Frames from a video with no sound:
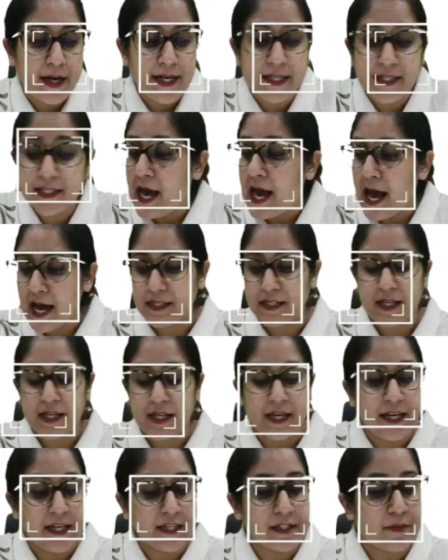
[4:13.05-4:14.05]
And
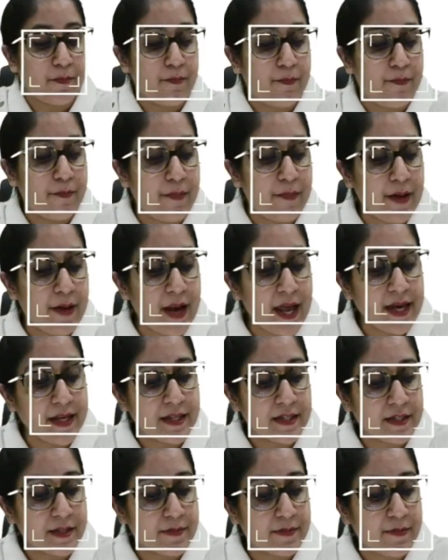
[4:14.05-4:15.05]
it blends,
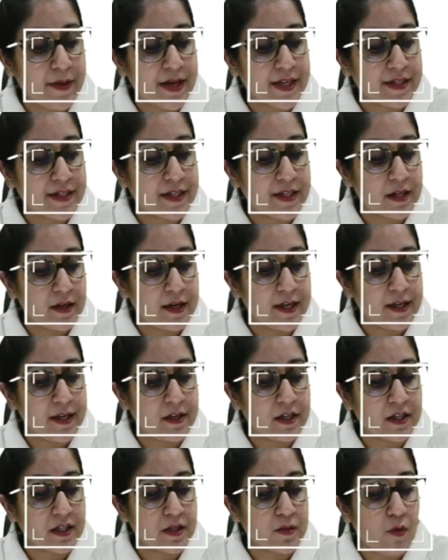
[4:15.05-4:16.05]
basically this
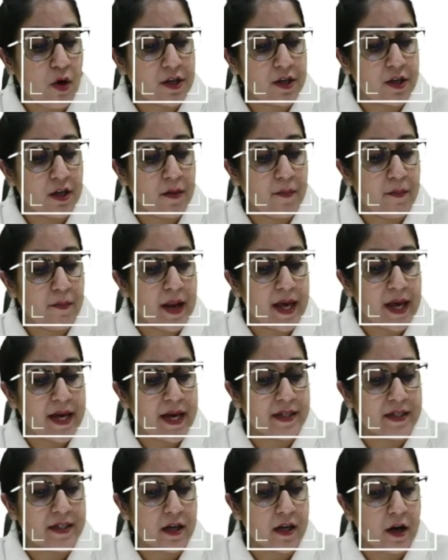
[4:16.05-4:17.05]
model blends
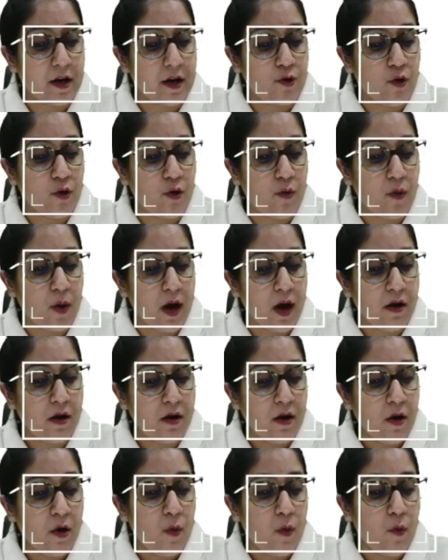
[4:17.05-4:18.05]
ANOVA
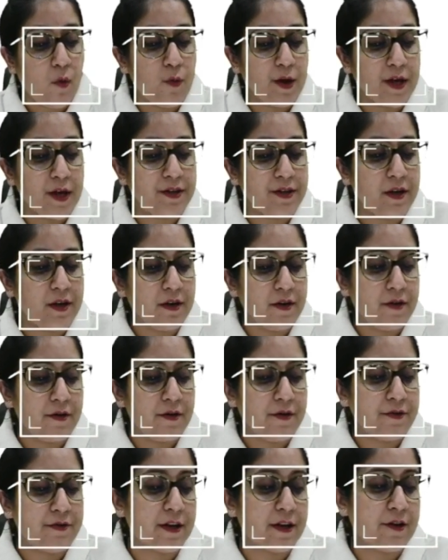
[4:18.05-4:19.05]
with
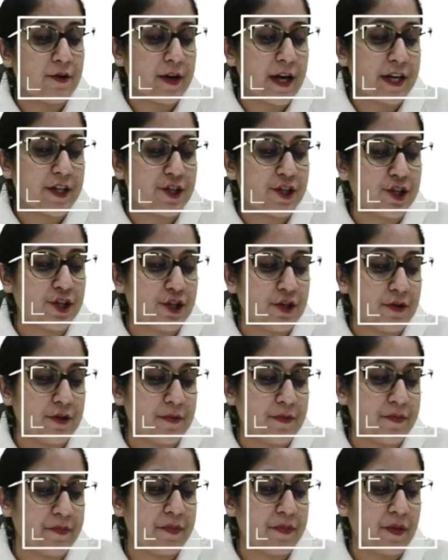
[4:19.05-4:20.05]
regression,
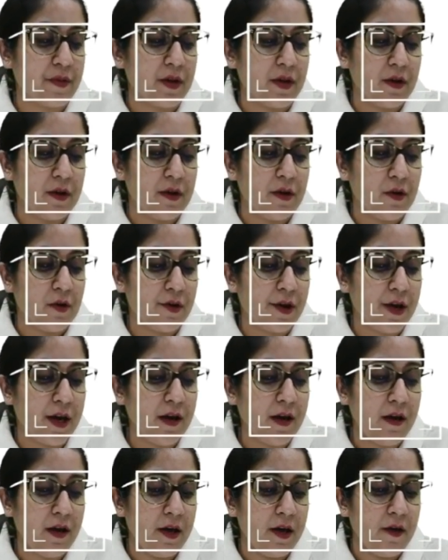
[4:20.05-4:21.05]
okay?
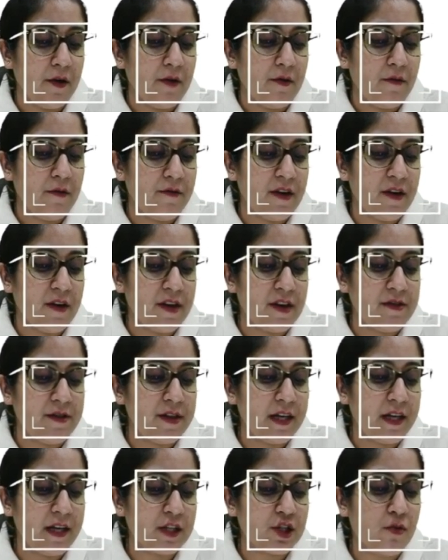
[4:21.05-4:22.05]
When these two
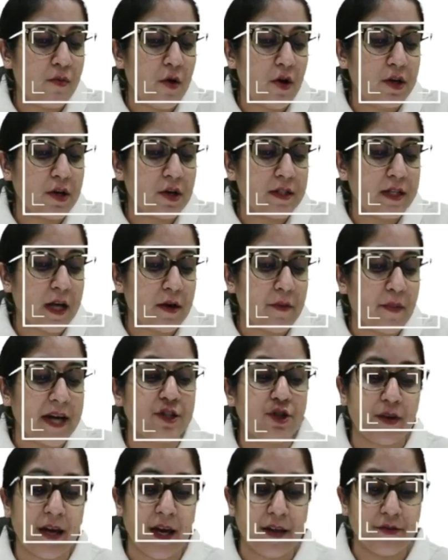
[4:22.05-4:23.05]
models are applied
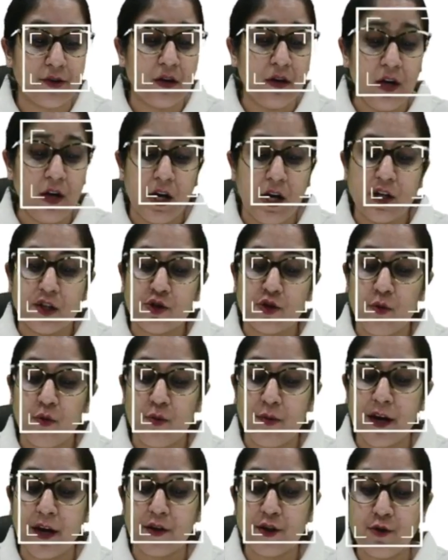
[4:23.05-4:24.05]
together, so
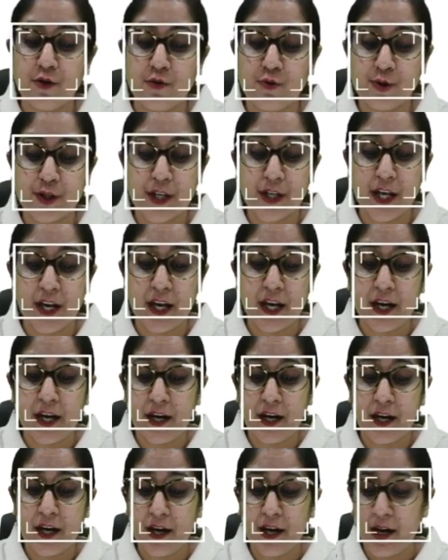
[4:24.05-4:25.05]
we are using
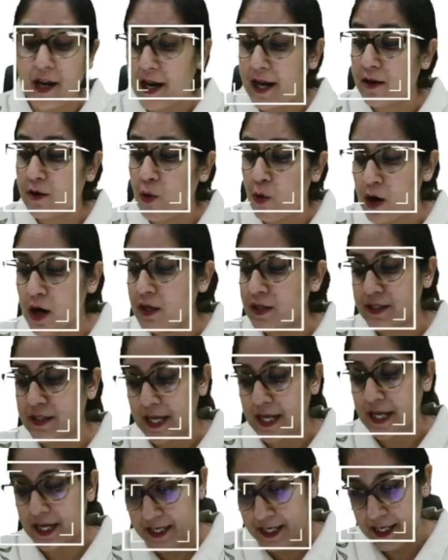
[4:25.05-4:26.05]
ANCOVA
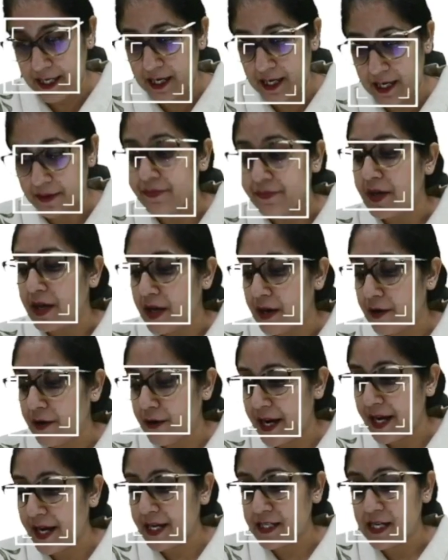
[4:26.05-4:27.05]
technique,
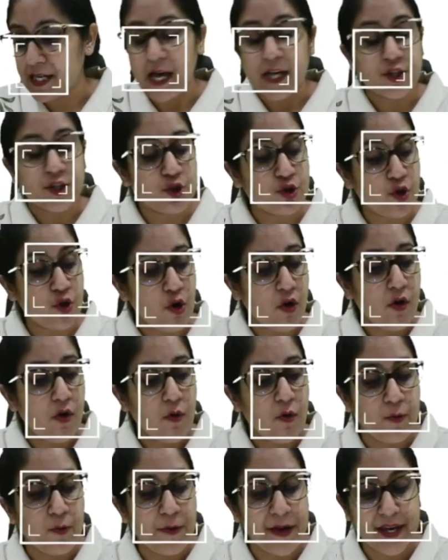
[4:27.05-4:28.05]
right? So
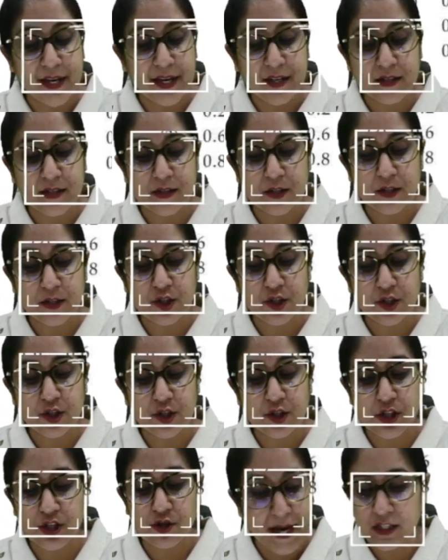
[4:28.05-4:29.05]
we can just
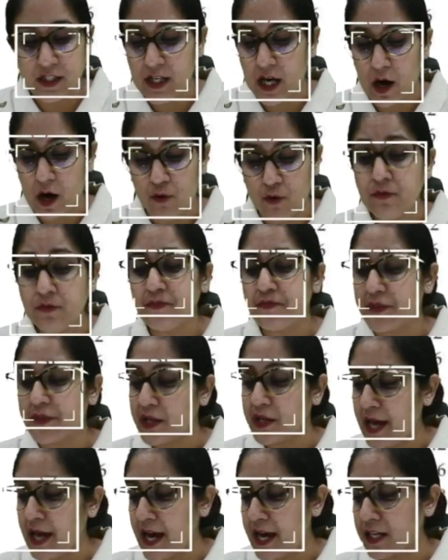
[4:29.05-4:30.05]
write it down
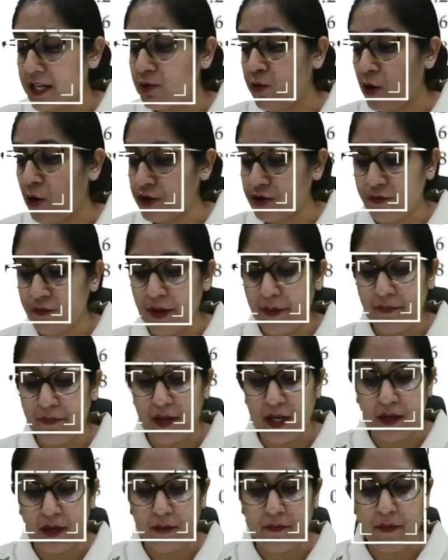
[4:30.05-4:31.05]
that what do we
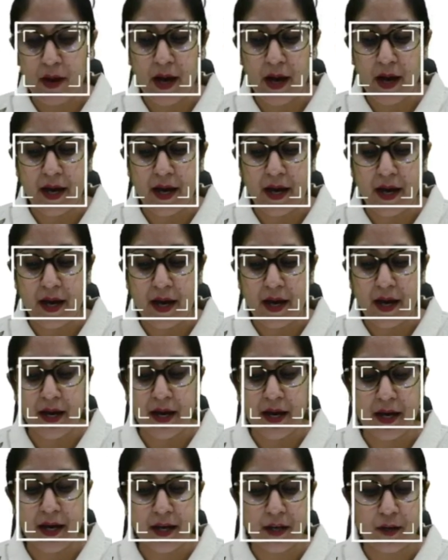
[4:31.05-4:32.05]
mean by
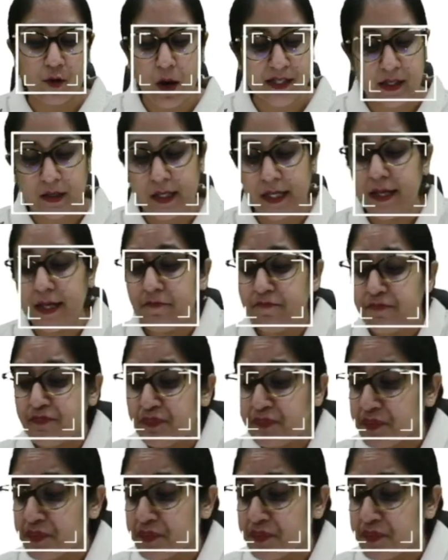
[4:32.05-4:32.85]
ANCOVA basically?